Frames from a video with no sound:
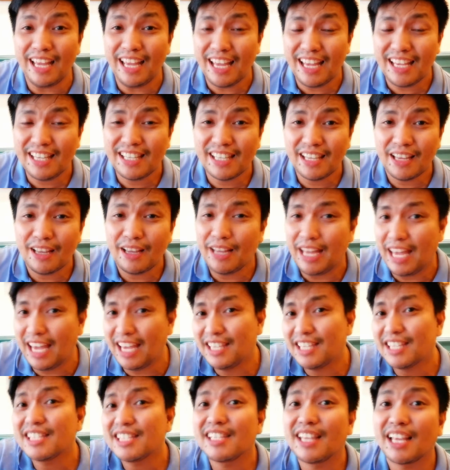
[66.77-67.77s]

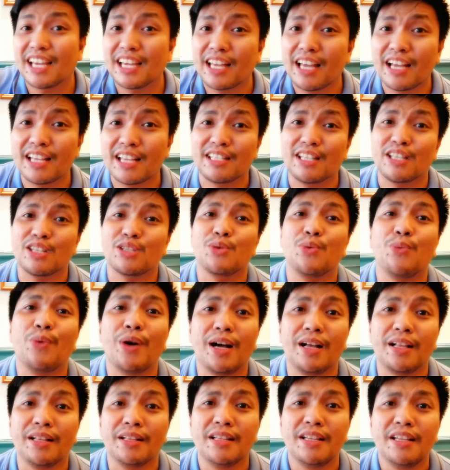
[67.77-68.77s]
agents like us as
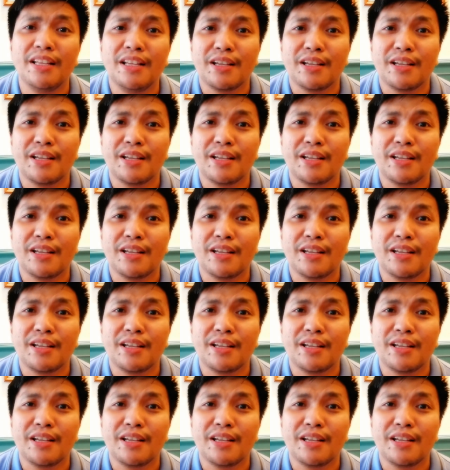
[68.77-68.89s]
well.